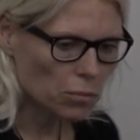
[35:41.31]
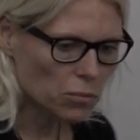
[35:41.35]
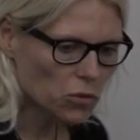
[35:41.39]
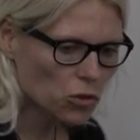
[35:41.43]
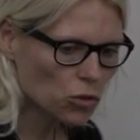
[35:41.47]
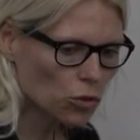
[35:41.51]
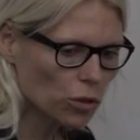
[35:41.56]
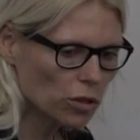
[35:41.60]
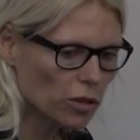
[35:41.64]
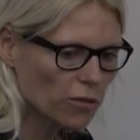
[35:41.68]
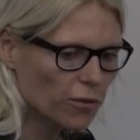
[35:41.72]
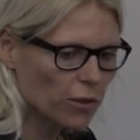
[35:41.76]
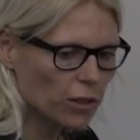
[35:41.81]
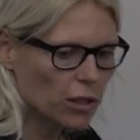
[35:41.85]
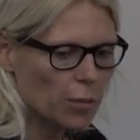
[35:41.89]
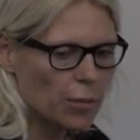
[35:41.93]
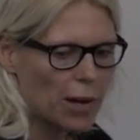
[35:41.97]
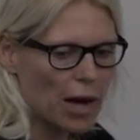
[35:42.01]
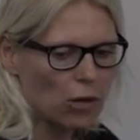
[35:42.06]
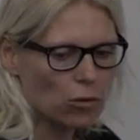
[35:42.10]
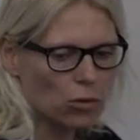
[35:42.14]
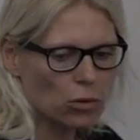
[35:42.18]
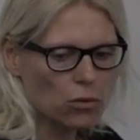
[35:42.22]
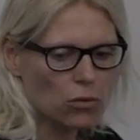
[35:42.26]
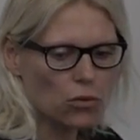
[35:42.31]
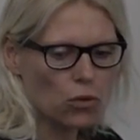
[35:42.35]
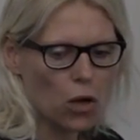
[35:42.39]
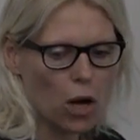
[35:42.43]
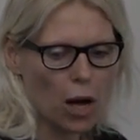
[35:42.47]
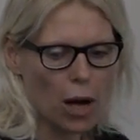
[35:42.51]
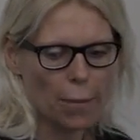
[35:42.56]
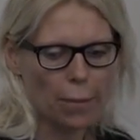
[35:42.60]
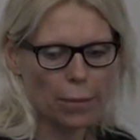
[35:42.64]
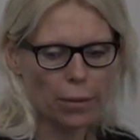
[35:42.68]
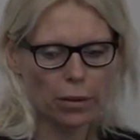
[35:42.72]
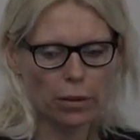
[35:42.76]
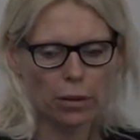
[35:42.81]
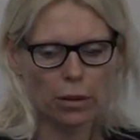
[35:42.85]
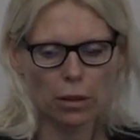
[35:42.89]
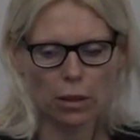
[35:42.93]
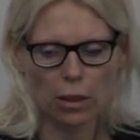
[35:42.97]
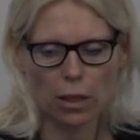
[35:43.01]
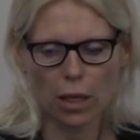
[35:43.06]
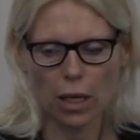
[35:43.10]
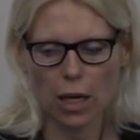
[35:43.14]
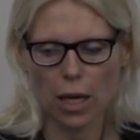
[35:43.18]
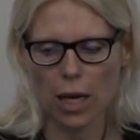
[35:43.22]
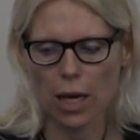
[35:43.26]
sort of on a mountaintop.
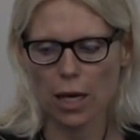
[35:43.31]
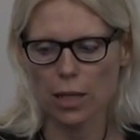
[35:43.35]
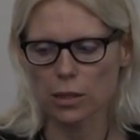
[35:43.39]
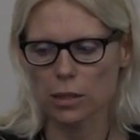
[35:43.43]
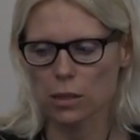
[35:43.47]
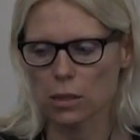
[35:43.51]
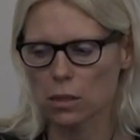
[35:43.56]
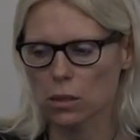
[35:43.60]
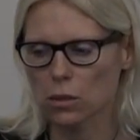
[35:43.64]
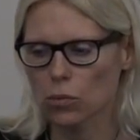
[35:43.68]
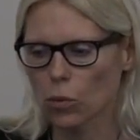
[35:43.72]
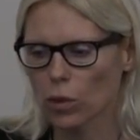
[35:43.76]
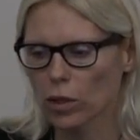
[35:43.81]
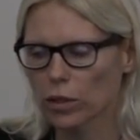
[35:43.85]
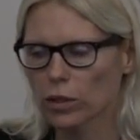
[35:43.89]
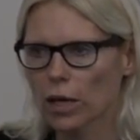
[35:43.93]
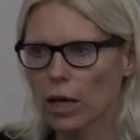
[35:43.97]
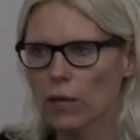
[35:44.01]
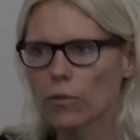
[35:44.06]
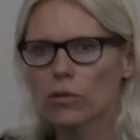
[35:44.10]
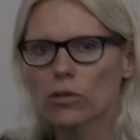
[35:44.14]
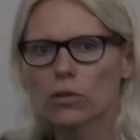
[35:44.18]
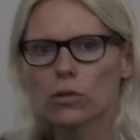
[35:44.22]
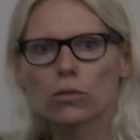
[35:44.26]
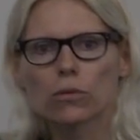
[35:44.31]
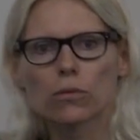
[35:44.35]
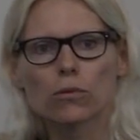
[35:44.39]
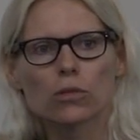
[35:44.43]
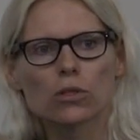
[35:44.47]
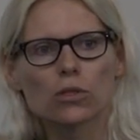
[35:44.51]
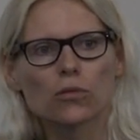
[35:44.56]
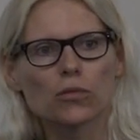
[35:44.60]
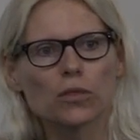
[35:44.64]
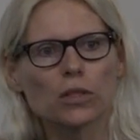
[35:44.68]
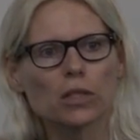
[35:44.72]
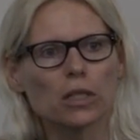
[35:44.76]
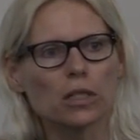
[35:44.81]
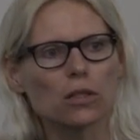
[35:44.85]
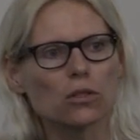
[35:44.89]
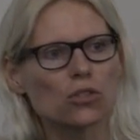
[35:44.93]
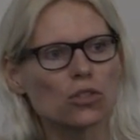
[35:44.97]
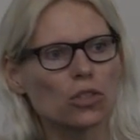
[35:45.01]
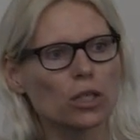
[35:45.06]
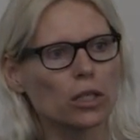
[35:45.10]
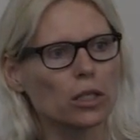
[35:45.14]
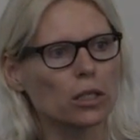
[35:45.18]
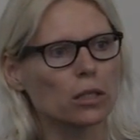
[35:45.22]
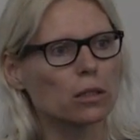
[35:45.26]
And one day when she was feeding
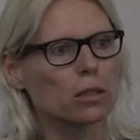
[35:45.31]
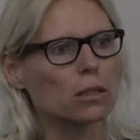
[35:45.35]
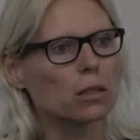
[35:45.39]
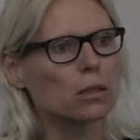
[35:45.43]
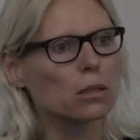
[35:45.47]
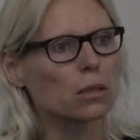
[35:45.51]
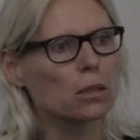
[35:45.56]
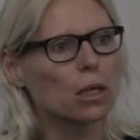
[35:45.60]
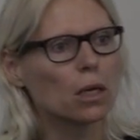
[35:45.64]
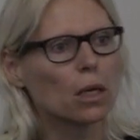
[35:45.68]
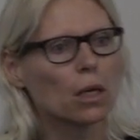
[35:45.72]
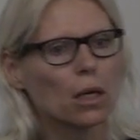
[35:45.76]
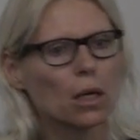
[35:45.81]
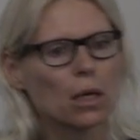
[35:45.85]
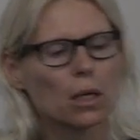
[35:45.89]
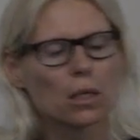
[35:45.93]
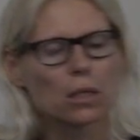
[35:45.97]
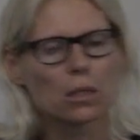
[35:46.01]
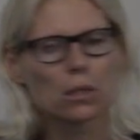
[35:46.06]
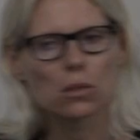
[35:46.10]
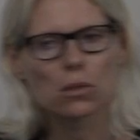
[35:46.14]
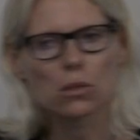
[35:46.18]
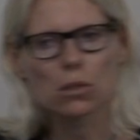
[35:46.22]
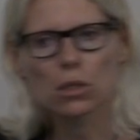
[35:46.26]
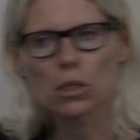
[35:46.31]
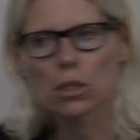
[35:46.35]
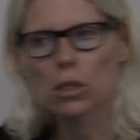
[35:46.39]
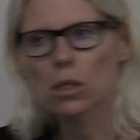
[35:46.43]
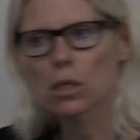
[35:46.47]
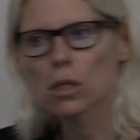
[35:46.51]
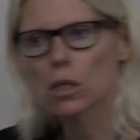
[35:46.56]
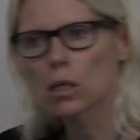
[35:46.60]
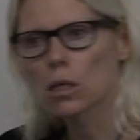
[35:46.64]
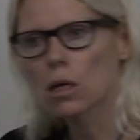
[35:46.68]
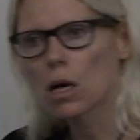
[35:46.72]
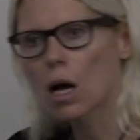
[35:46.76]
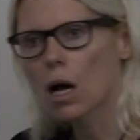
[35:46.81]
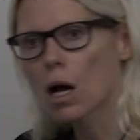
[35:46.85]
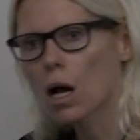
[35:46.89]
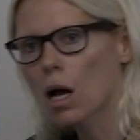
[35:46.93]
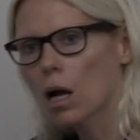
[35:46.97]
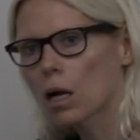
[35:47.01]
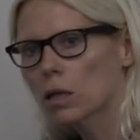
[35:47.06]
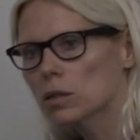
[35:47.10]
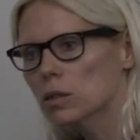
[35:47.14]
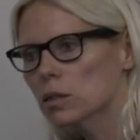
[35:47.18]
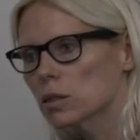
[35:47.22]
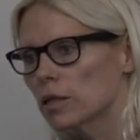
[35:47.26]
chickens, she
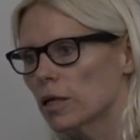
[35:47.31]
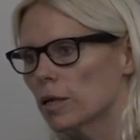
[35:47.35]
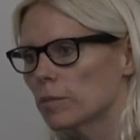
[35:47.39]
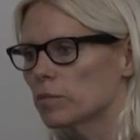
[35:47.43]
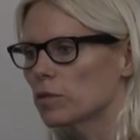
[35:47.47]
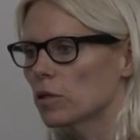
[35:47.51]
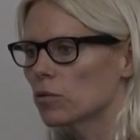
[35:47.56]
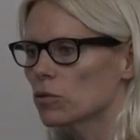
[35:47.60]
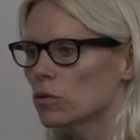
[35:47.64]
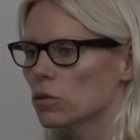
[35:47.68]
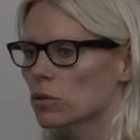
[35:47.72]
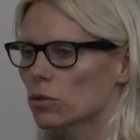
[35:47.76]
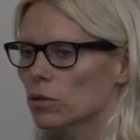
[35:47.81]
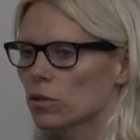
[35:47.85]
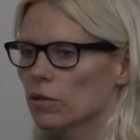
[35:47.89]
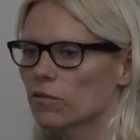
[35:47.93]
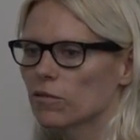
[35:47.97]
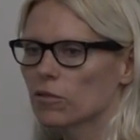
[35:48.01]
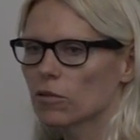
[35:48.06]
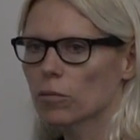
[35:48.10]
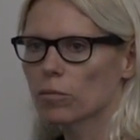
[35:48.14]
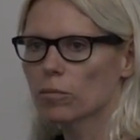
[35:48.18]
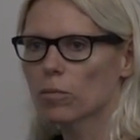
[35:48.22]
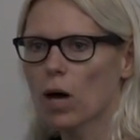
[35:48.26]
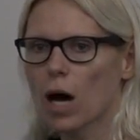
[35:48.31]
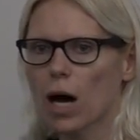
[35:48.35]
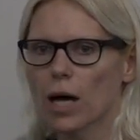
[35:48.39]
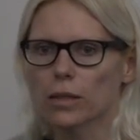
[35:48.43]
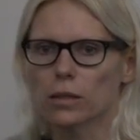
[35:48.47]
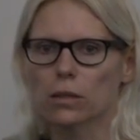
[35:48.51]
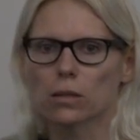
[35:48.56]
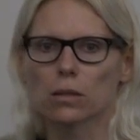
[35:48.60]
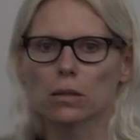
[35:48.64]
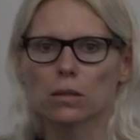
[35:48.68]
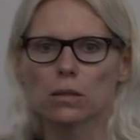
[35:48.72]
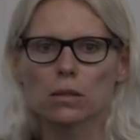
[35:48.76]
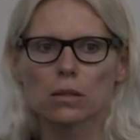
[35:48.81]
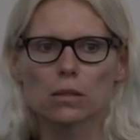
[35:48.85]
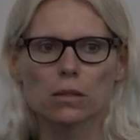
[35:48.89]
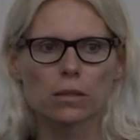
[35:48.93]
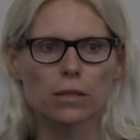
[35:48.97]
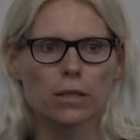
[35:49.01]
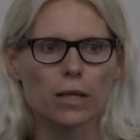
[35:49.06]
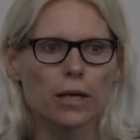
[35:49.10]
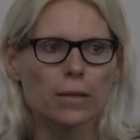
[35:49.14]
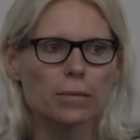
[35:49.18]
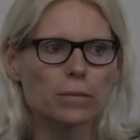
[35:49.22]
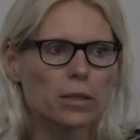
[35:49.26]
slipped. There was sort of some muds, and she
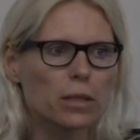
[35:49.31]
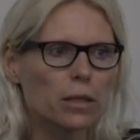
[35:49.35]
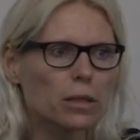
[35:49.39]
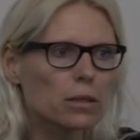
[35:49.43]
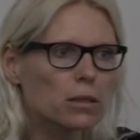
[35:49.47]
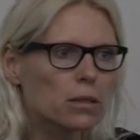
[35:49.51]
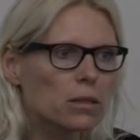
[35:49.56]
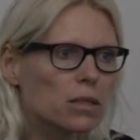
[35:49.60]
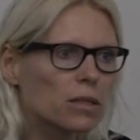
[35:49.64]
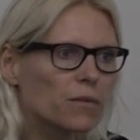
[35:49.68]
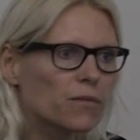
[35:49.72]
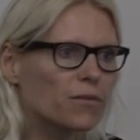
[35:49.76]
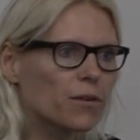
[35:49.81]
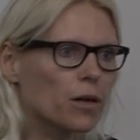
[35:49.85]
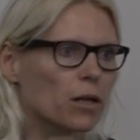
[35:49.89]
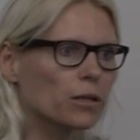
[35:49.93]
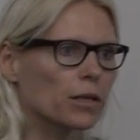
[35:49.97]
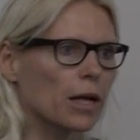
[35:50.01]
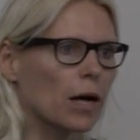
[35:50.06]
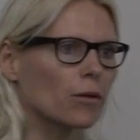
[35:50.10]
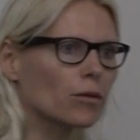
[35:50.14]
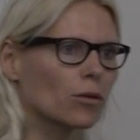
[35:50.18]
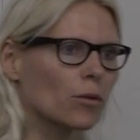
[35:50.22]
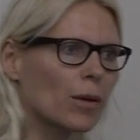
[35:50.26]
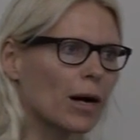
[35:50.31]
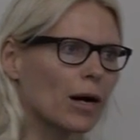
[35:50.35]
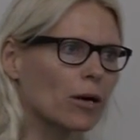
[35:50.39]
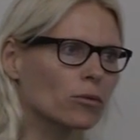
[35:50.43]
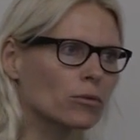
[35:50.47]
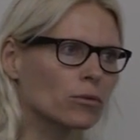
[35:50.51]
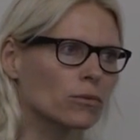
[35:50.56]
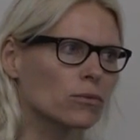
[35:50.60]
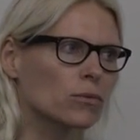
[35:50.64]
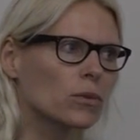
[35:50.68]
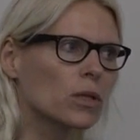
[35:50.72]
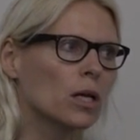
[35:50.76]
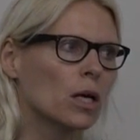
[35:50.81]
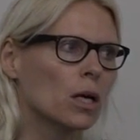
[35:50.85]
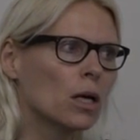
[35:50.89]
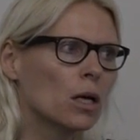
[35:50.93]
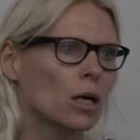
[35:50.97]
slipped, and she fell down the mountain.